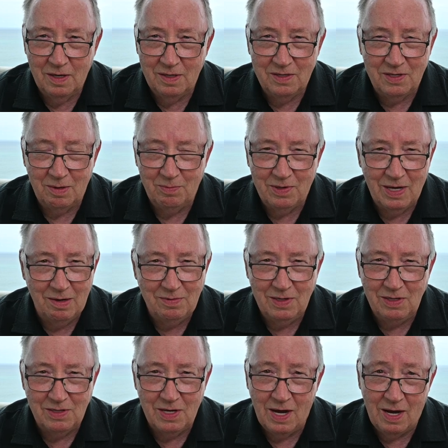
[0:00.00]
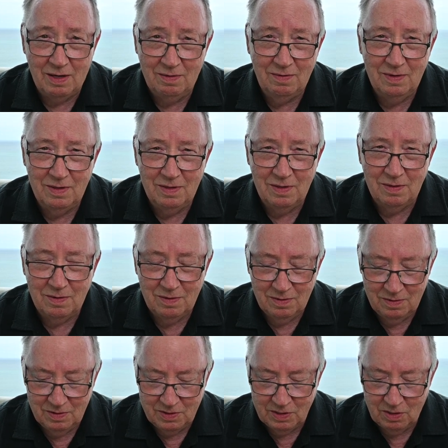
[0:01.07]
sometimes he's not.
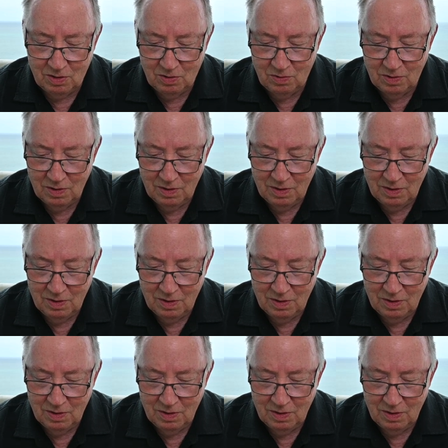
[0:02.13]
So